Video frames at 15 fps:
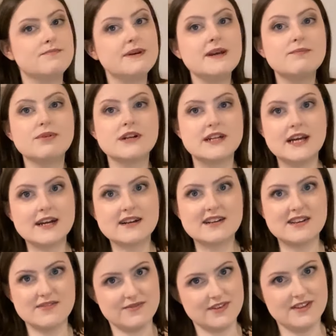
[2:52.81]
be
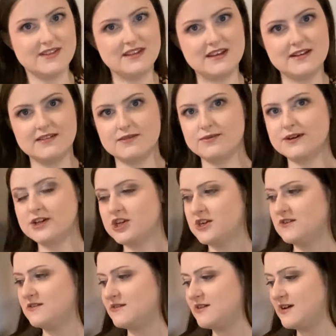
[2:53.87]
productive in these, which
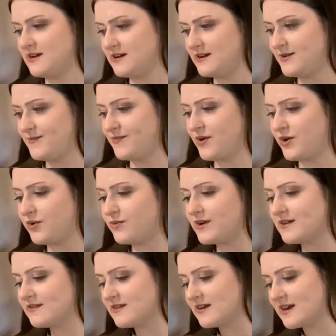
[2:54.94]
is not
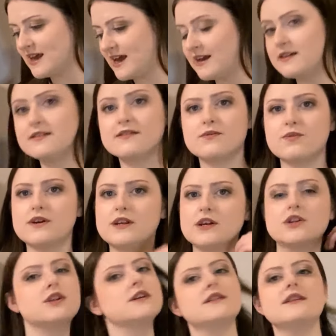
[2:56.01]
always the case when
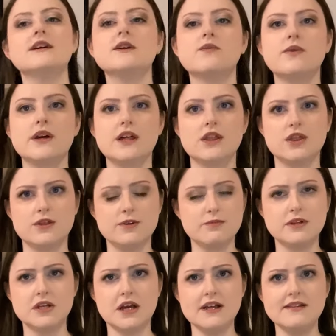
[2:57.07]
you're dealing with
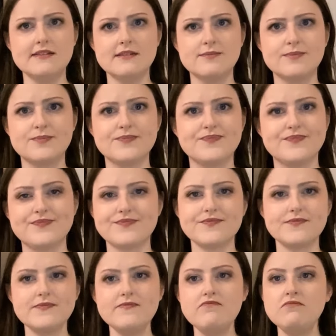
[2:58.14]
Louboutins.
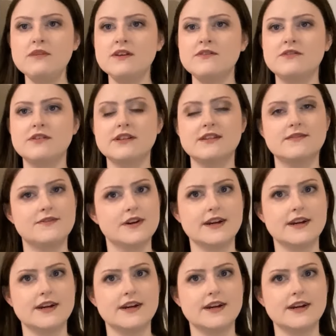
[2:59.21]
So that's